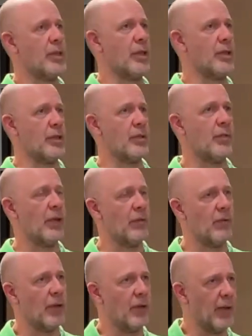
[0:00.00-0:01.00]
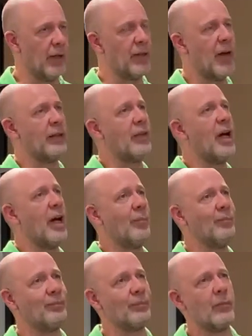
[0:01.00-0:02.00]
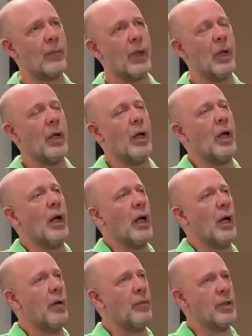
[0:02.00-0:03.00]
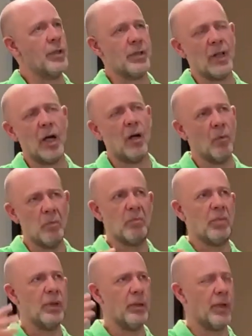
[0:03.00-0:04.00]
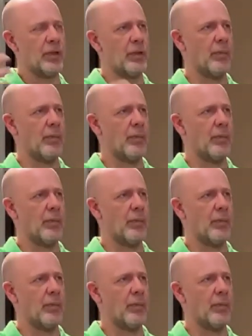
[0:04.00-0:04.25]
such as filmfreeway.com, which is now pretty much the